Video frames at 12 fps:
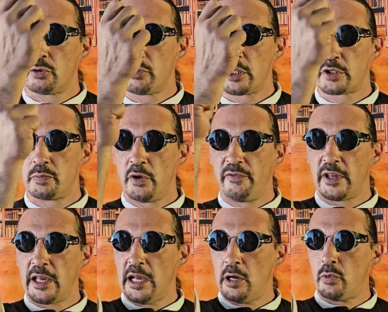wrist, moving it
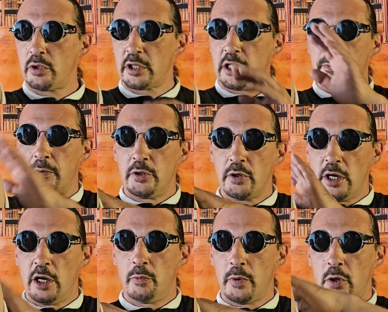outward, keeping your
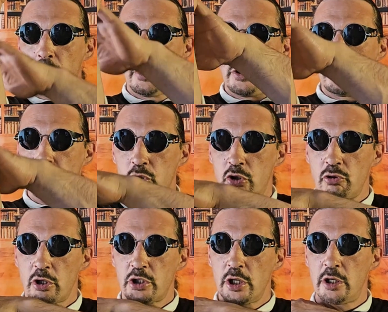elbow and your
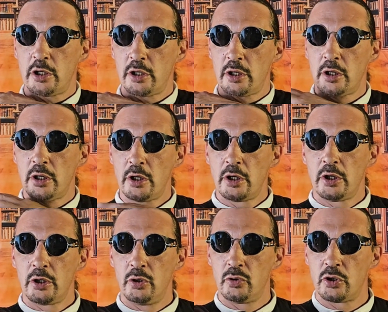structure,
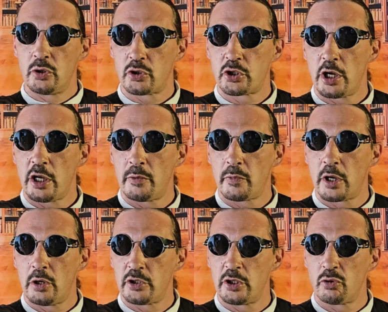using your sternum,
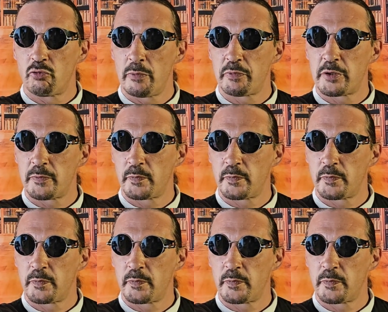closing your ribs.